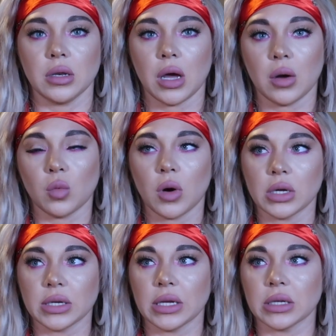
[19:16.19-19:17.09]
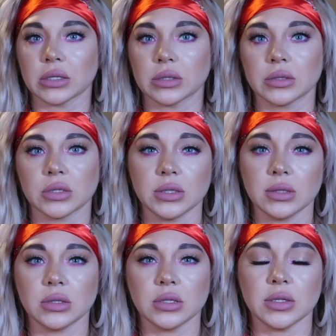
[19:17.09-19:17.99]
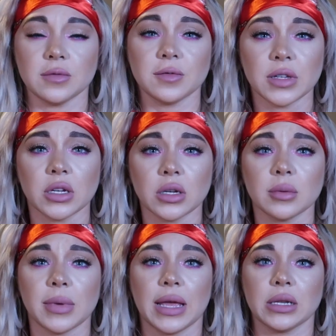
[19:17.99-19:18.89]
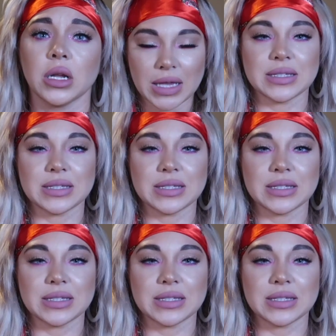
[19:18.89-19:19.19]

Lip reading: not wanting to film, and